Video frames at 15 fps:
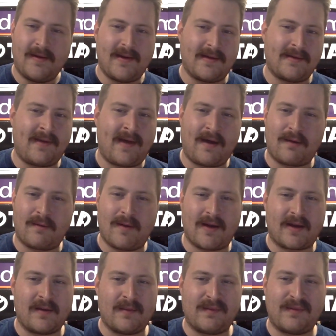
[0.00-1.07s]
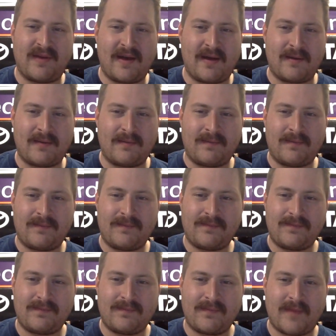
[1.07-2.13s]
And Tyler Reddick comes down,
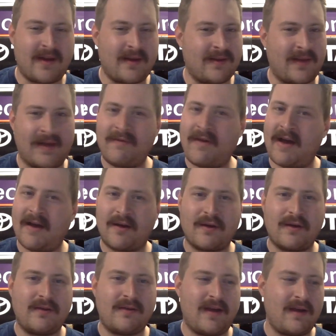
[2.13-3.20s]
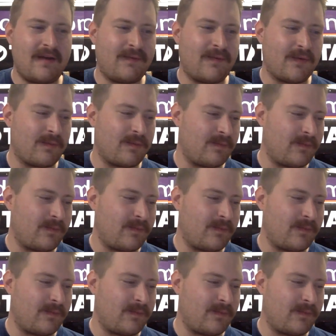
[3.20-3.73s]
and they've had a good day for the